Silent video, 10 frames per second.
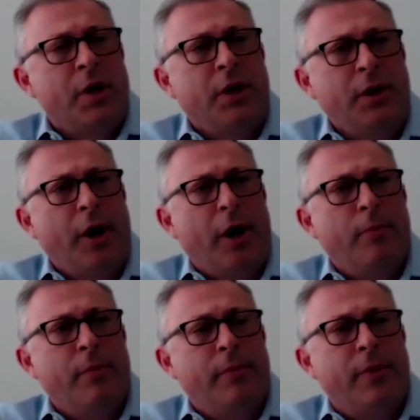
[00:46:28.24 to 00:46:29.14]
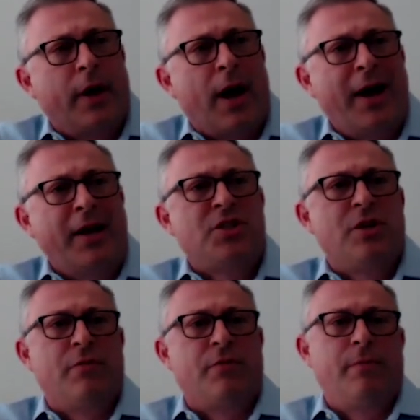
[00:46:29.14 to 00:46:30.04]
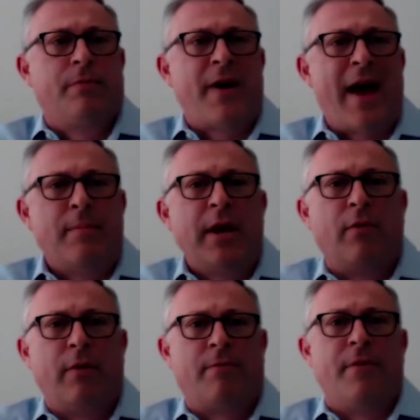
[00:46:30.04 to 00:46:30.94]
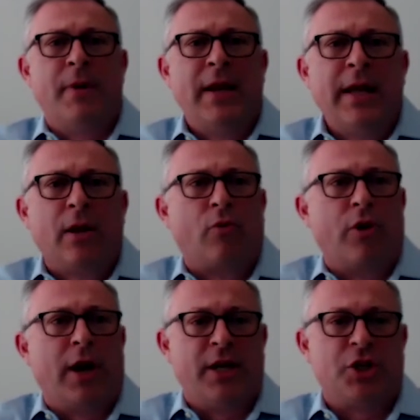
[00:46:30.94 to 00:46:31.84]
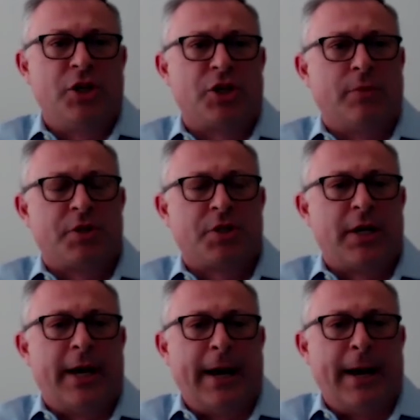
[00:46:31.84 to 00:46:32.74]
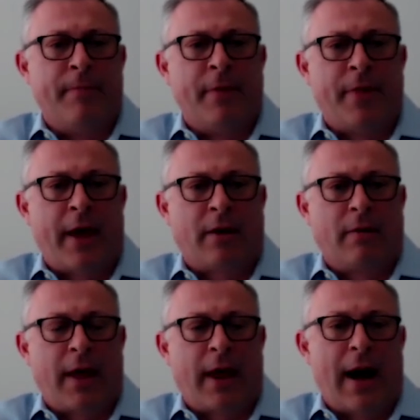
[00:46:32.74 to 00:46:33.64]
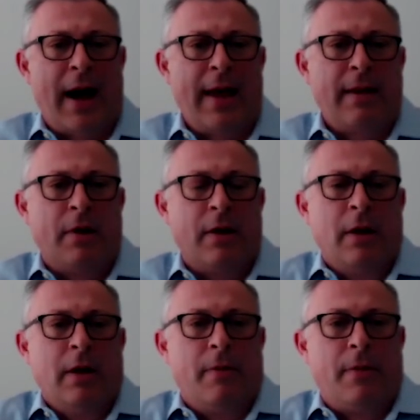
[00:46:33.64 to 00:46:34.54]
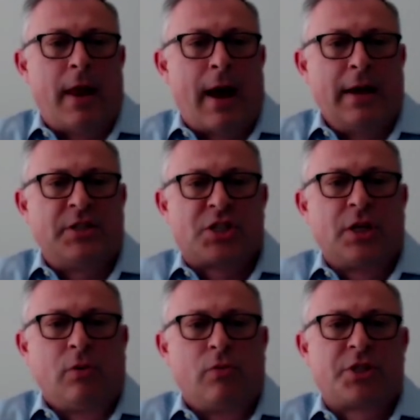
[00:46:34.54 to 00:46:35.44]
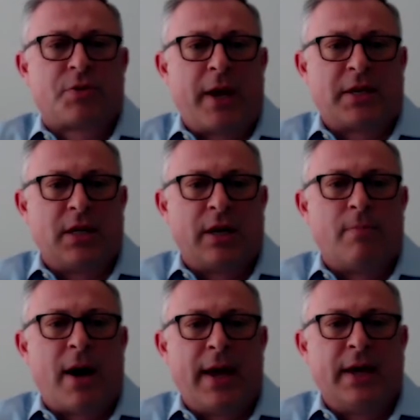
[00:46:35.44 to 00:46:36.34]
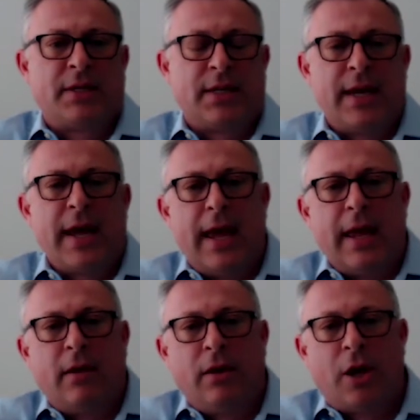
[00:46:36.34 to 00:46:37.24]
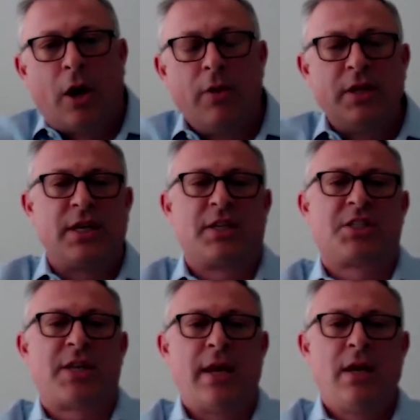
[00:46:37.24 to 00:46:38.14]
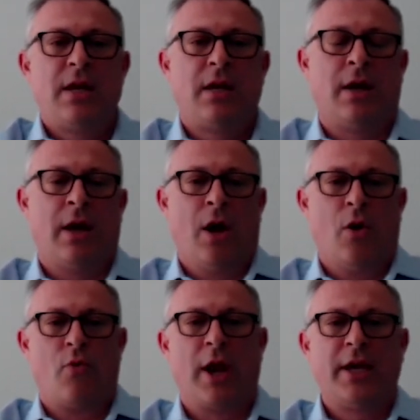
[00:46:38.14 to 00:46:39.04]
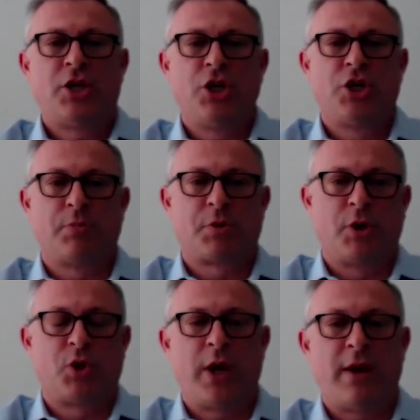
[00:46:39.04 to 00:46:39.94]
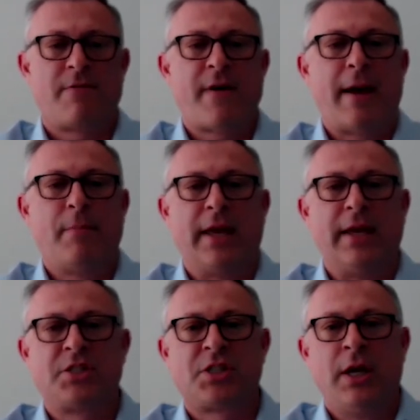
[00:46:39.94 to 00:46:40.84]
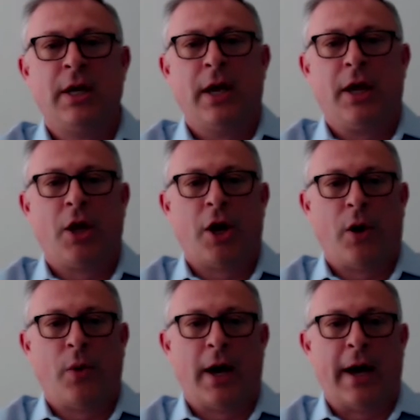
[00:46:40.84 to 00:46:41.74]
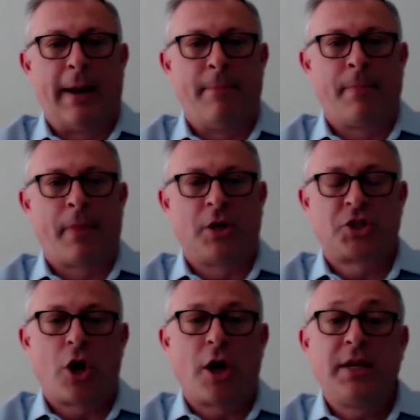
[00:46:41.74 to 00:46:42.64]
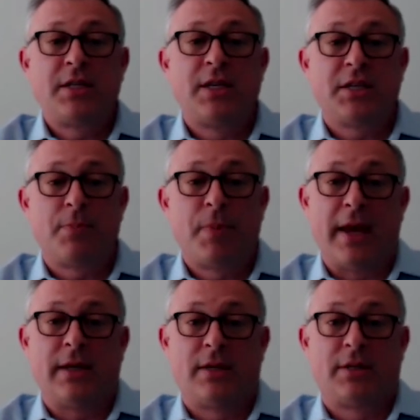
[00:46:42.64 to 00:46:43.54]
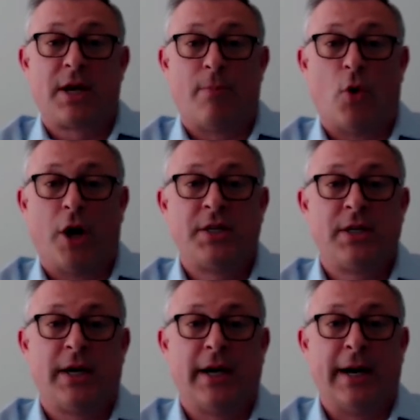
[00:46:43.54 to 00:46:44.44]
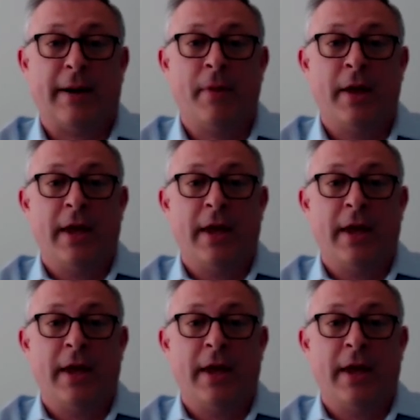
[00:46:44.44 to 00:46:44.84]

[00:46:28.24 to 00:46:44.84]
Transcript: you know, the kinds of family familial relationships um, that that I that I still respect and admire today. You know, these extended relationships between families you know, um, are starting to dissipate somewhat. Um,